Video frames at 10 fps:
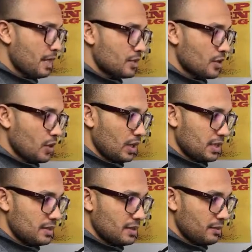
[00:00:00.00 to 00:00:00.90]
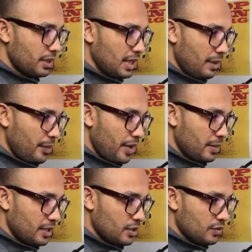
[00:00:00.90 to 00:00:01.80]
So it's simply a
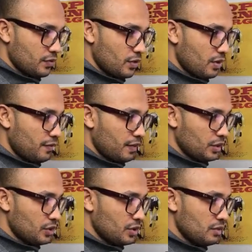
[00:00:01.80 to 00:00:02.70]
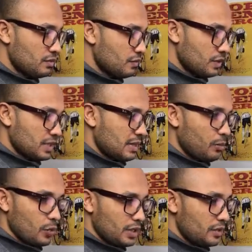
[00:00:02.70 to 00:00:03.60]
parameter for the function. For example,
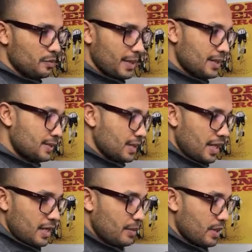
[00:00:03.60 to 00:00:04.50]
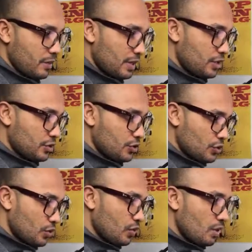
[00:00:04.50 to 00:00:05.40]
we need to pass any parameters
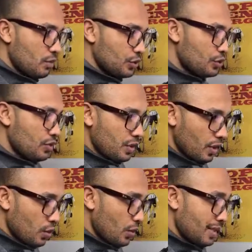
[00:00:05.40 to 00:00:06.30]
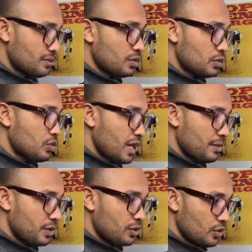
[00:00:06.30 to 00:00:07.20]
to the module who is
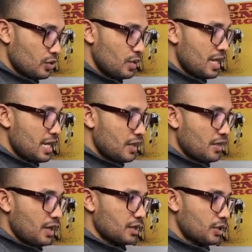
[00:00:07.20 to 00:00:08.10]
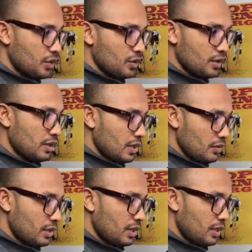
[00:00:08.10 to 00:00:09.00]
subscribed to that hook, then
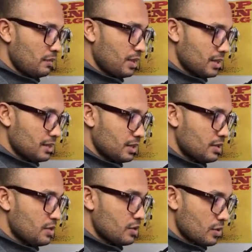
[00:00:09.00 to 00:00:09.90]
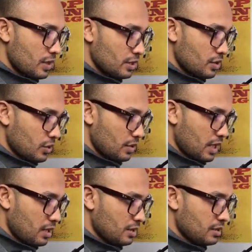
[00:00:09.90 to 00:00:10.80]
we can pass it through this hook
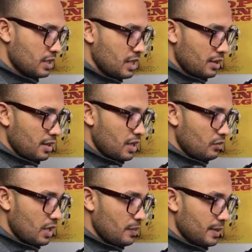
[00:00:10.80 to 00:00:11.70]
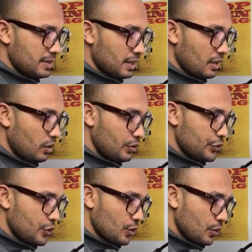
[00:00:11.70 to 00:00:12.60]
args. Then we are passing
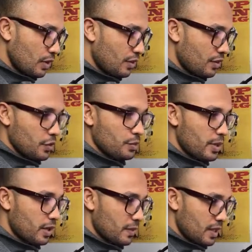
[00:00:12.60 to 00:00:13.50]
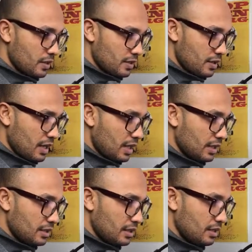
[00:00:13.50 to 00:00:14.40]
also the third parameter is the
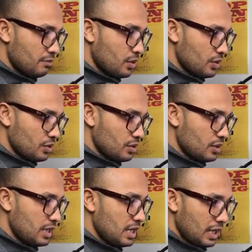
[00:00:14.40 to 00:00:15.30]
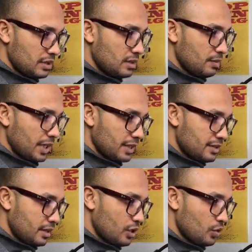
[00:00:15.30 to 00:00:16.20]
ID module. It simply
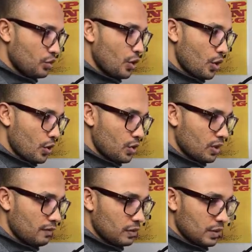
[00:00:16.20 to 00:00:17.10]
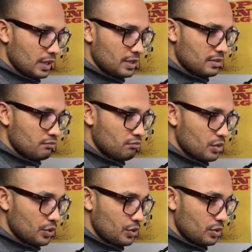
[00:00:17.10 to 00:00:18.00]
execute hook for this
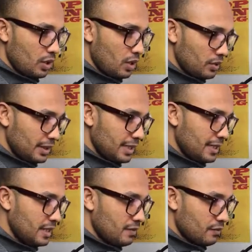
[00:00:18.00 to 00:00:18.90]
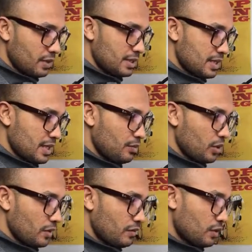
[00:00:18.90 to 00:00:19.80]
module only. For example,
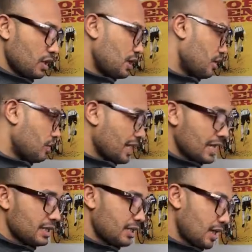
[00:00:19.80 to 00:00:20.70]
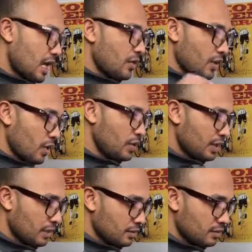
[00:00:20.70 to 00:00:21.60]
if we are creating our own
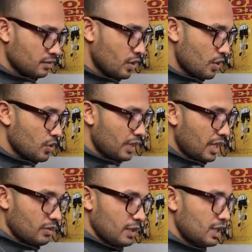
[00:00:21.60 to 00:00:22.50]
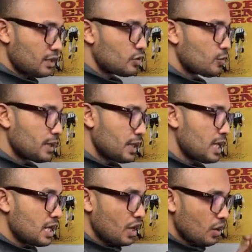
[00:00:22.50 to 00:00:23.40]
custom hook and we need it to be
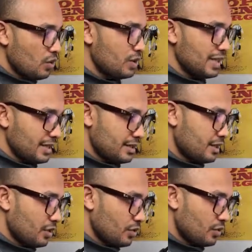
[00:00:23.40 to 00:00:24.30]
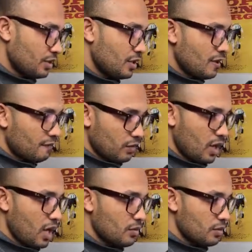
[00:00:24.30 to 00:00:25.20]
only executed for
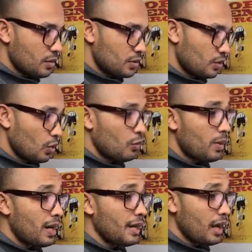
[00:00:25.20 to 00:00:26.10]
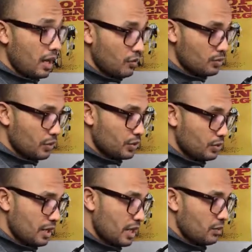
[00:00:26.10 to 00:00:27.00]
our module or by our module,
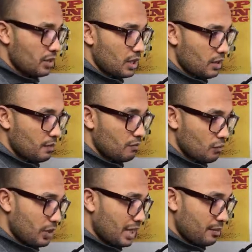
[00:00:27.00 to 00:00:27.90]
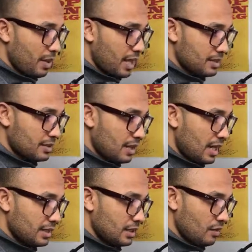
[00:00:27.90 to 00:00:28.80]
then we can pass the
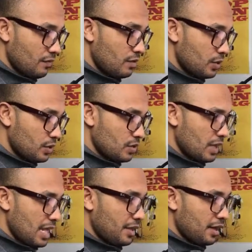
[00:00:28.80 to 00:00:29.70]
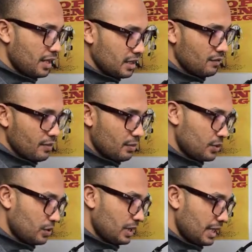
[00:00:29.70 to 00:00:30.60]
ID of the module, and the ID of the
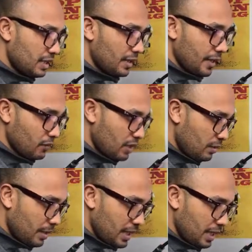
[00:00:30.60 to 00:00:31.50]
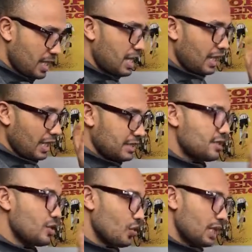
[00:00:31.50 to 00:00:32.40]
module here will be
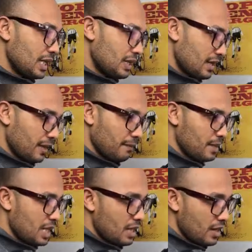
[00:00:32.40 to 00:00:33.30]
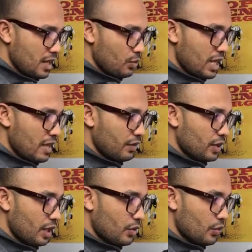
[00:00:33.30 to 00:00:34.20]
its unique name. Then we have an
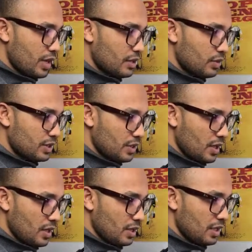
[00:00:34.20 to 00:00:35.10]
array return.